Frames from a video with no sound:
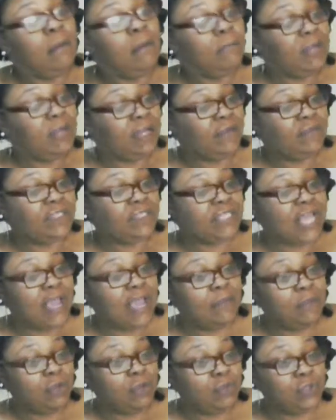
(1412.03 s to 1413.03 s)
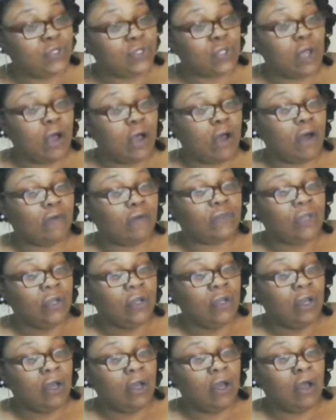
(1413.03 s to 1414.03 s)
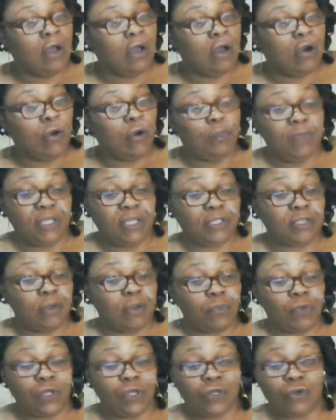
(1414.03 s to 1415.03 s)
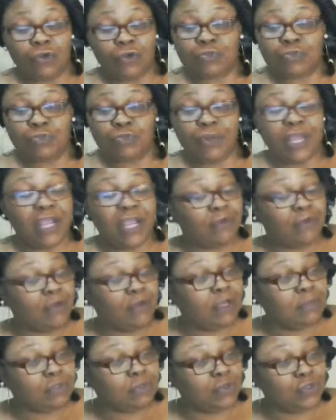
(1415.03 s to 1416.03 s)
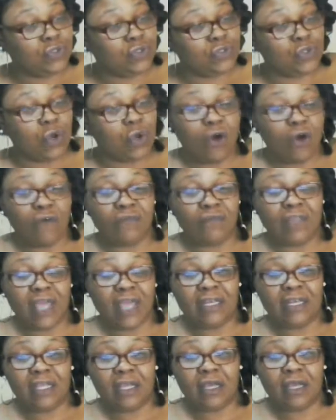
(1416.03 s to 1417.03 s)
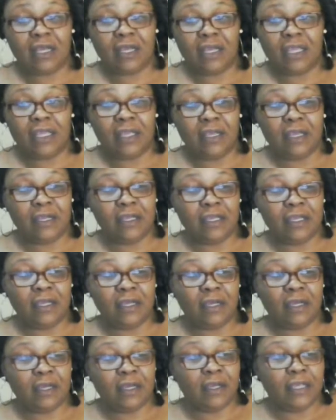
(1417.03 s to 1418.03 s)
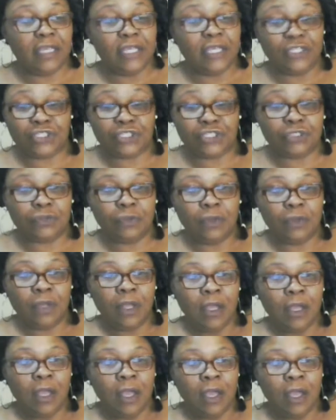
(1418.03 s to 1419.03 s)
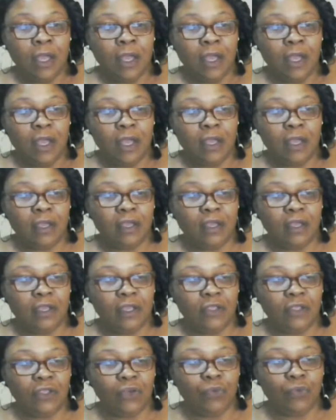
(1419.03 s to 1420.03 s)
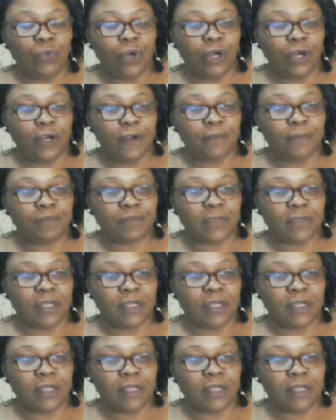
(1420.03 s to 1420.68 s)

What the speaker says: But every time you resolved or picked up one of those breadcrumbs or dissolved that issue, you were